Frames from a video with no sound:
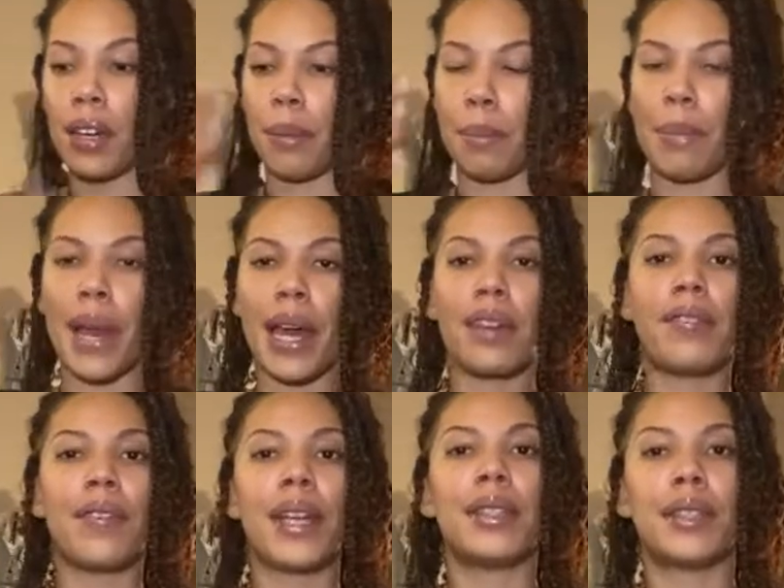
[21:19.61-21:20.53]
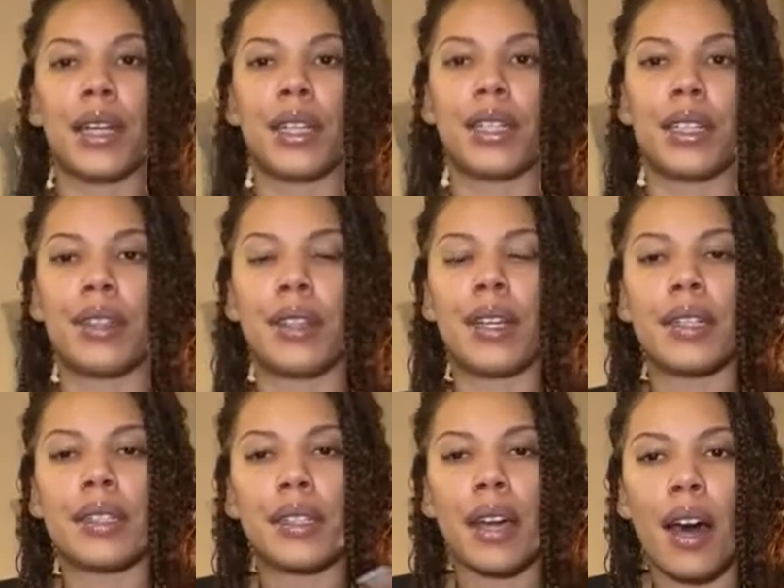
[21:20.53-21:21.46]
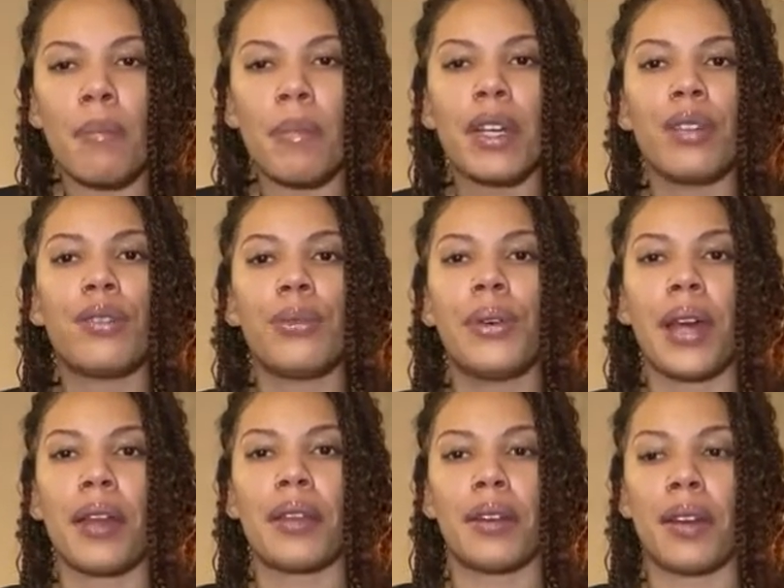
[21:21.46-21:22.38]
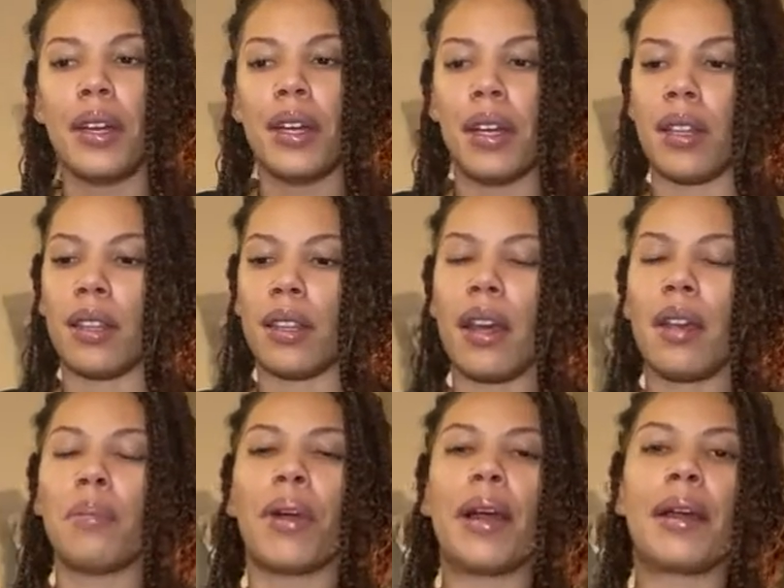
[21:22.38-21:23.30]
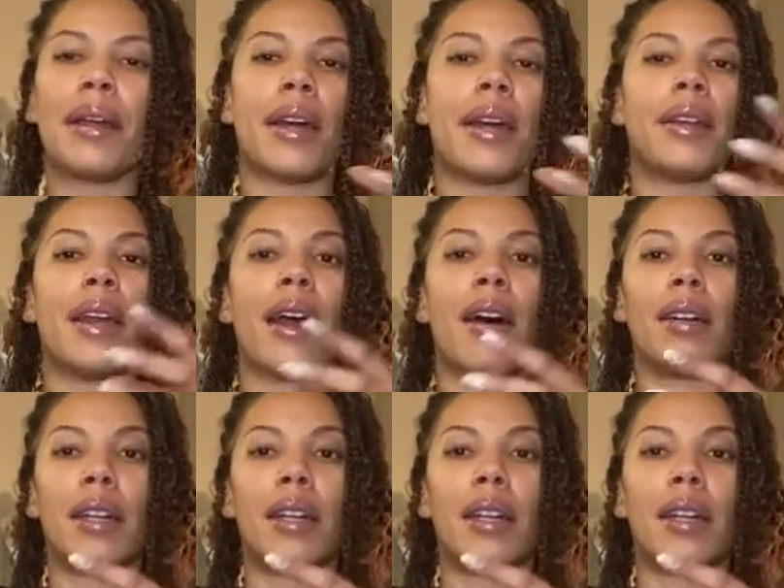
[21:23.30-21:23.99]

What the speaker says: manifestation, things coming together, and then breaking that down.